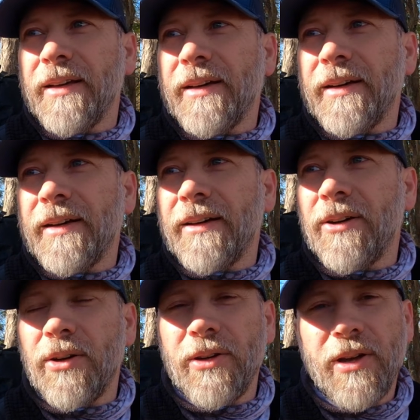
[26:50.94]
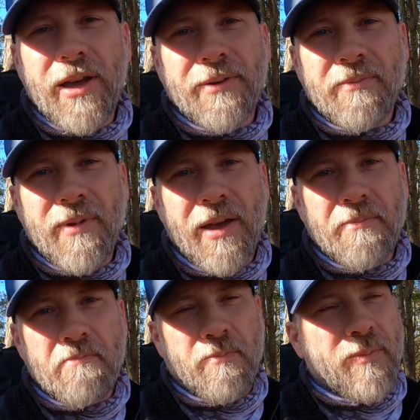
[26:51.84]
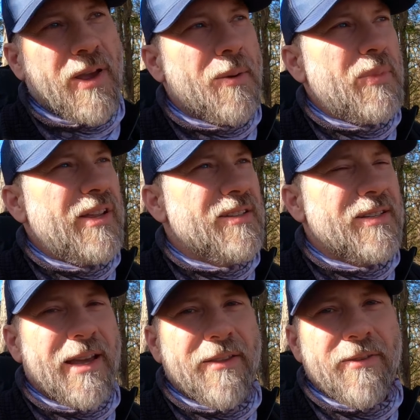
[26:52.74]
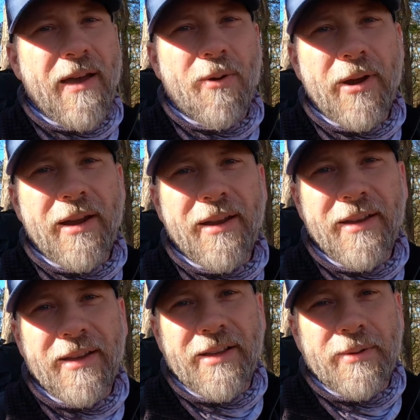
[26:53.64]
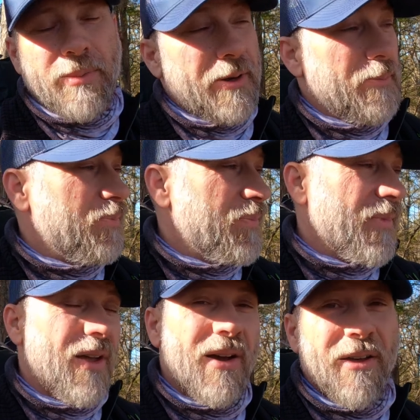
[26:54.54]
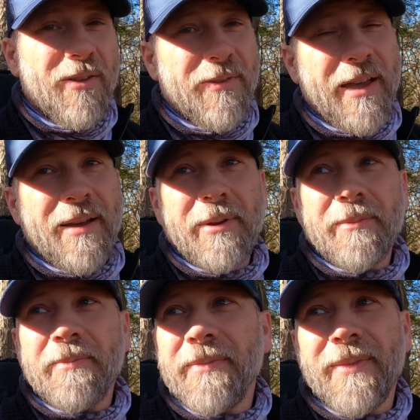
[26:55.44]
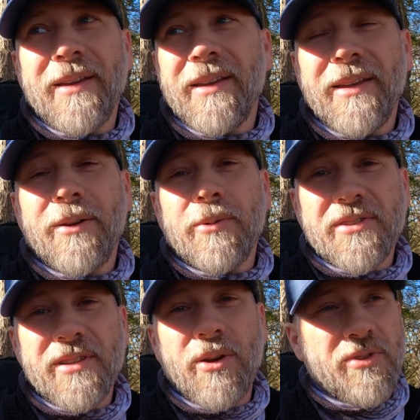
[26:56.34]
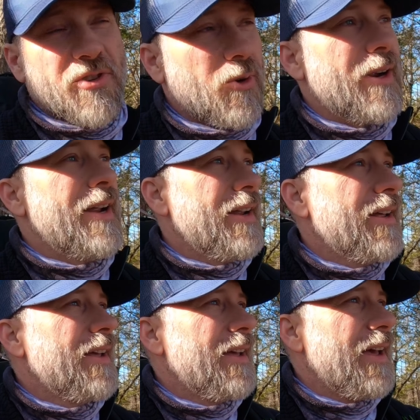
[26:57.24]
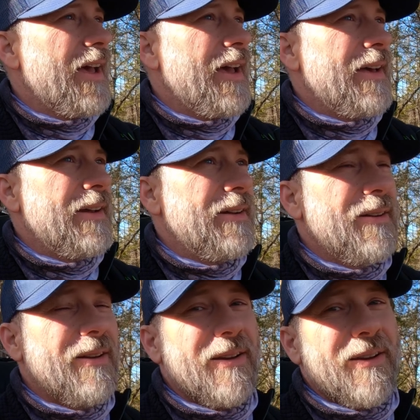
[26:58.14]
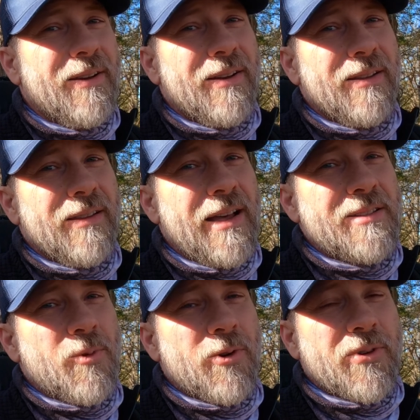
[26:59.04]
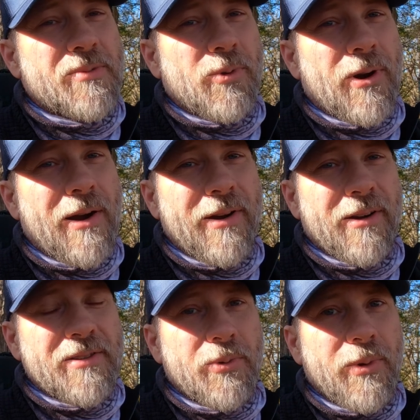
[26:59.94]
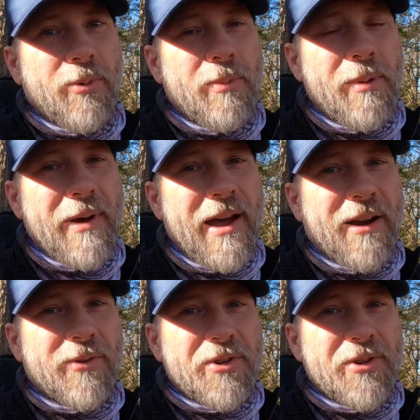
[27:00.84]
uh, and and kind of piece it together that way. But other than that, man, it was it was great and lots more to explore out here. So we will be back for